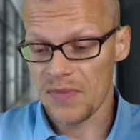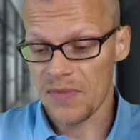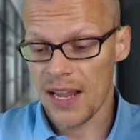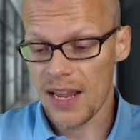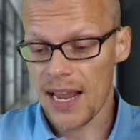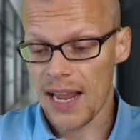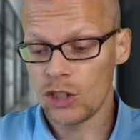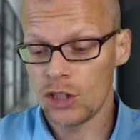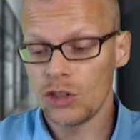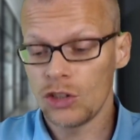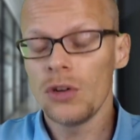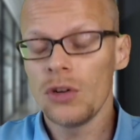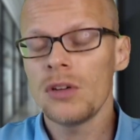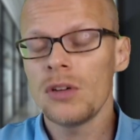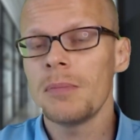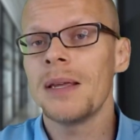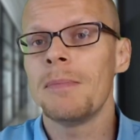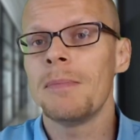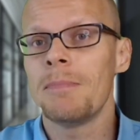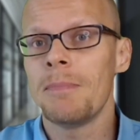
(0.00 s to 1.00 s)
it
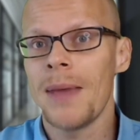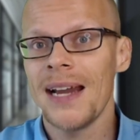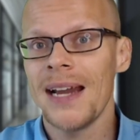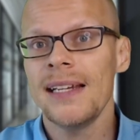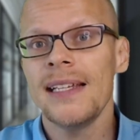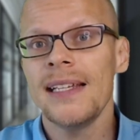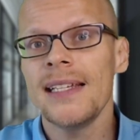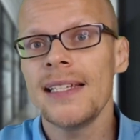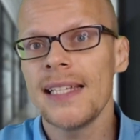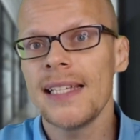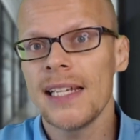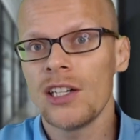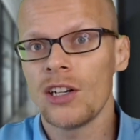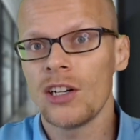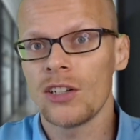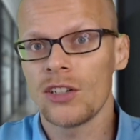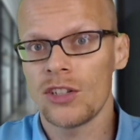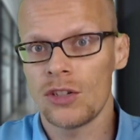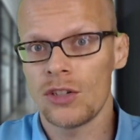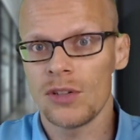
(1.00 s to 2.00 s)
took me many
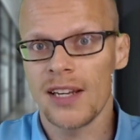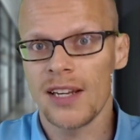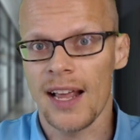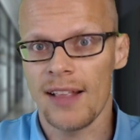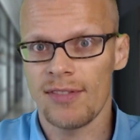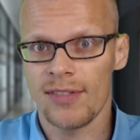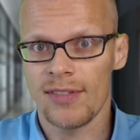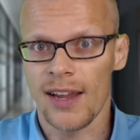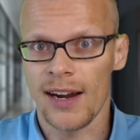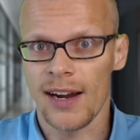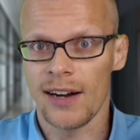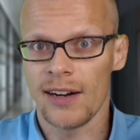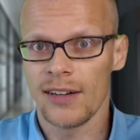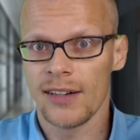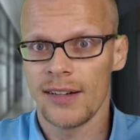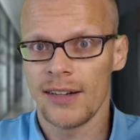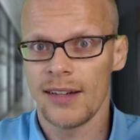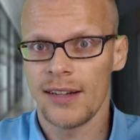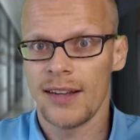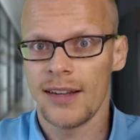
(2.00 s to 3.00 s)
years to get there.